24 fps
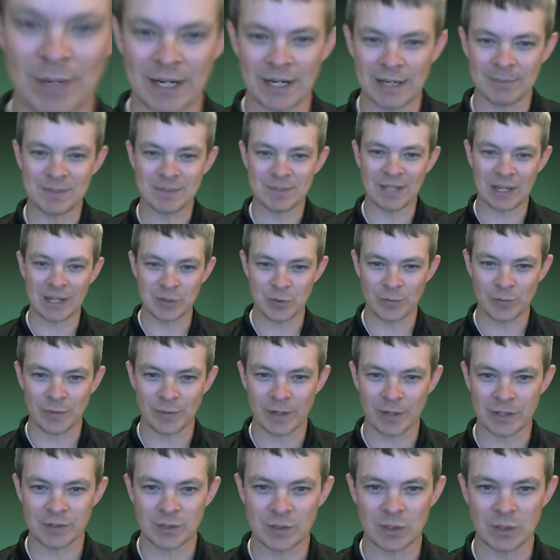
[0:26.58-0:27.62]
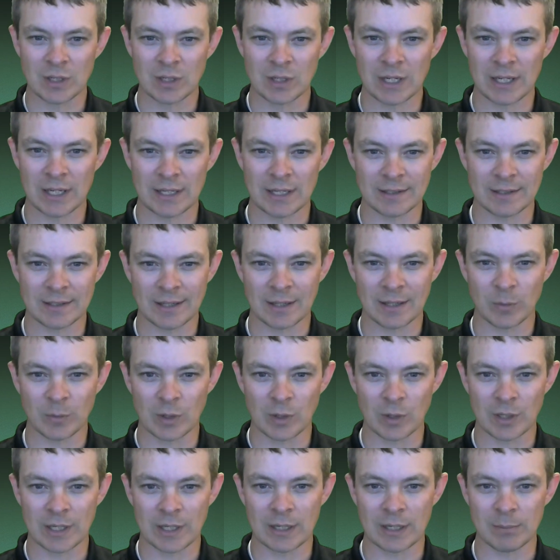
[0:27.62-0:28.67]
name's Andrew Foster, and I
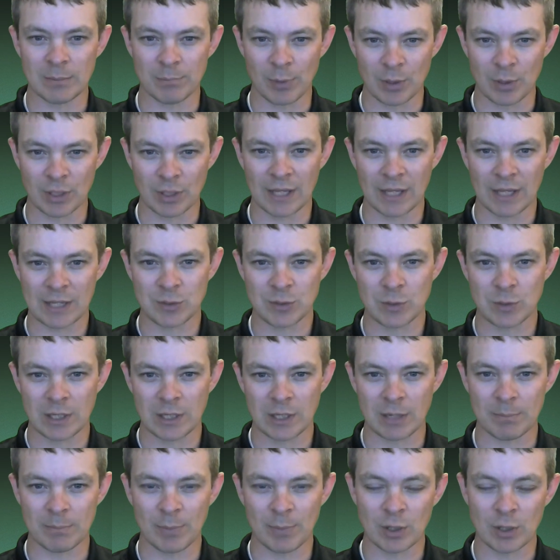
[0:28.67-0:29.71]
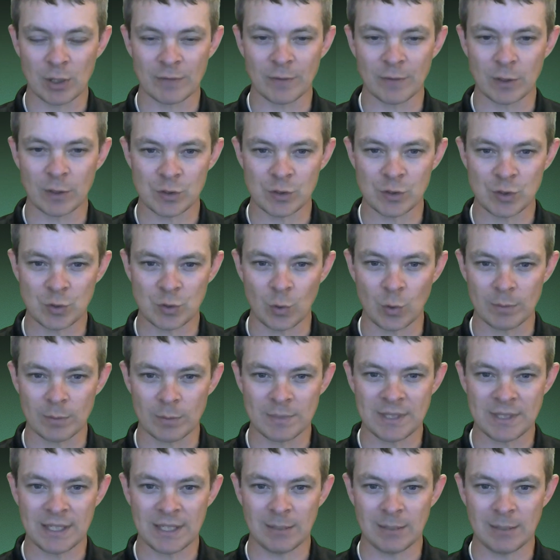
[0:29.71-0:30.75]
work at Byrd Electric. I'm part of our
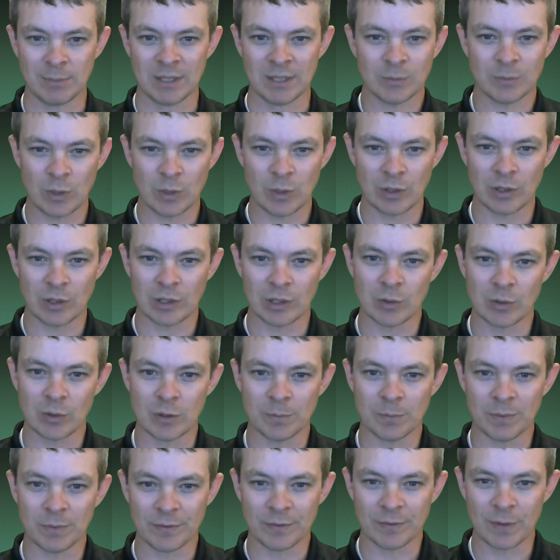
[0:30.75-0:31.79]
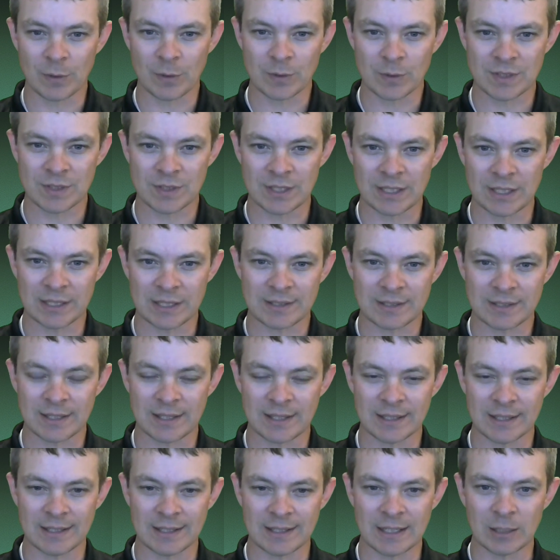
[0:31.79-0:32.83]
storm team. We're a group of folks that
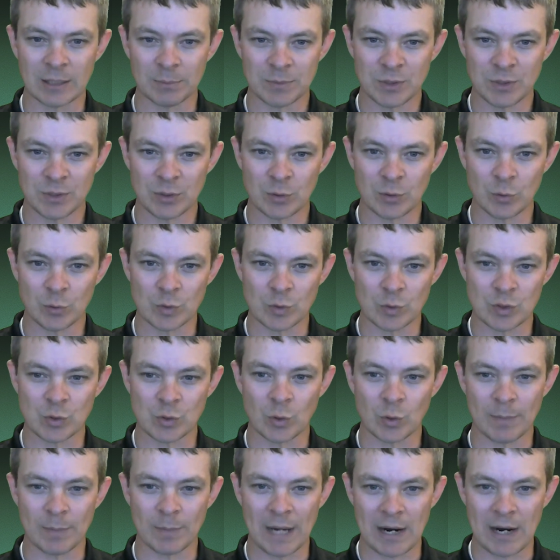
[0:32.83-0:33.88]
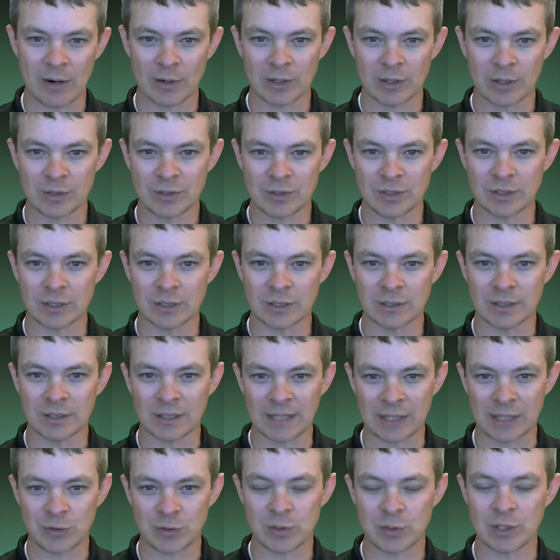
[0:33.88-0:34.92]
help to restore power to
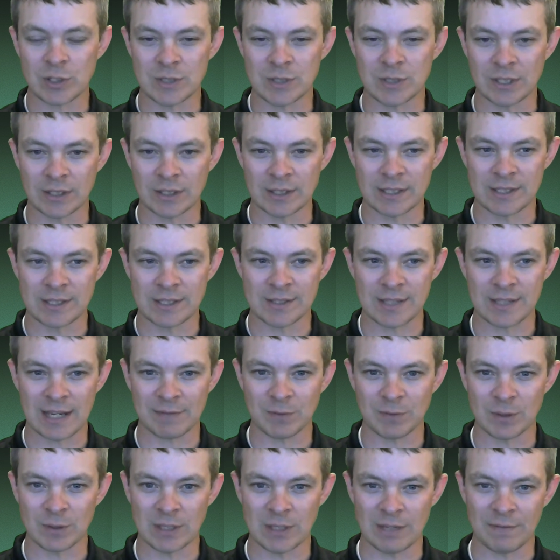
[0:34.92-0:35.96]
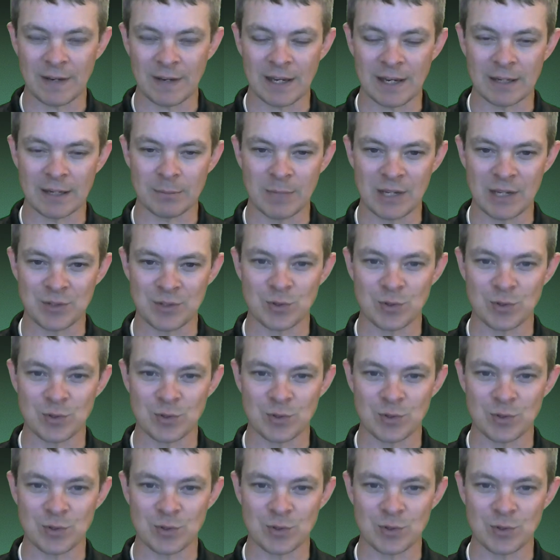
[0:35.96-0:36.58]
electric utilities after they've had a major